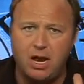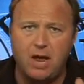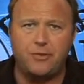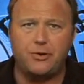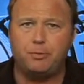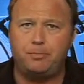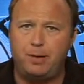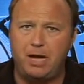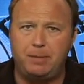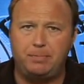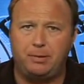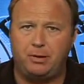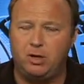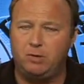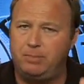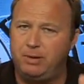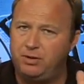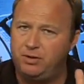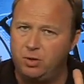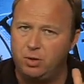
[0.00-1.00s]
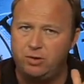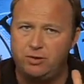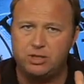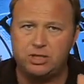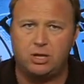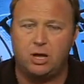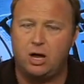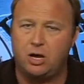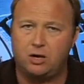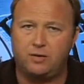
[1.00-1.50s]
and many other people who've been
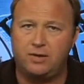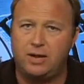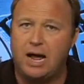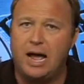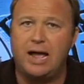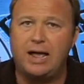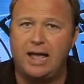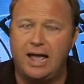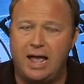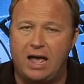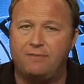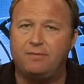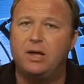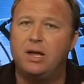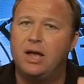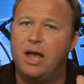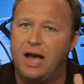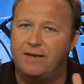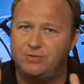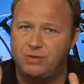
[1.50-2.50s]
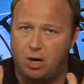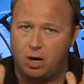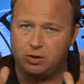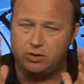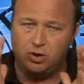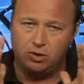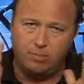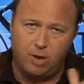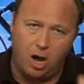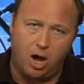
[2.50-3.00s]
doing this longer than I have, I've
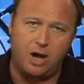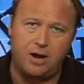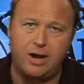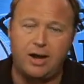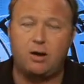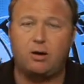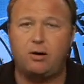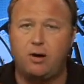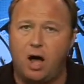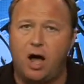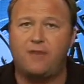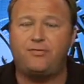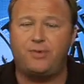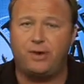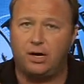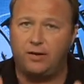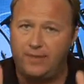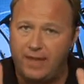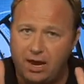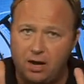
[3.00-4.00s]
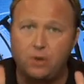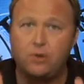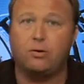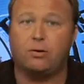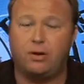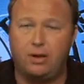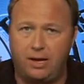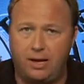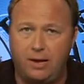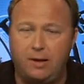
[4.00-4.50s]
talked to them on air and off air, and they
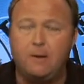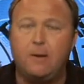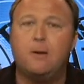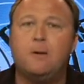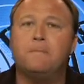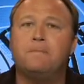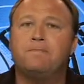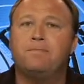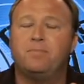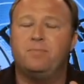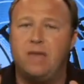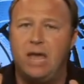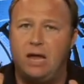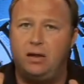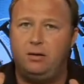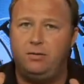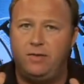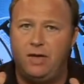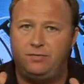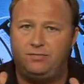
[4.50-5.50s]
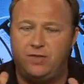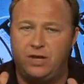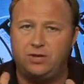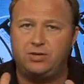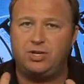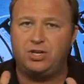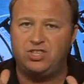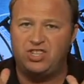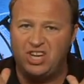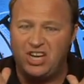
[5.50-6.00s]
agree that
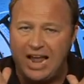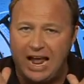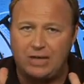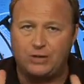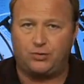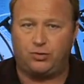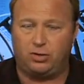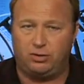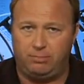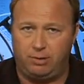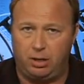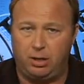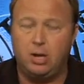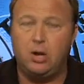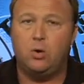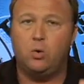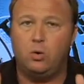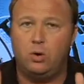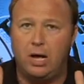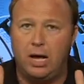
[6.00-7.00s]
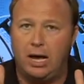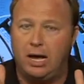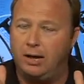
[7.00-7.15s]
this is inexorable.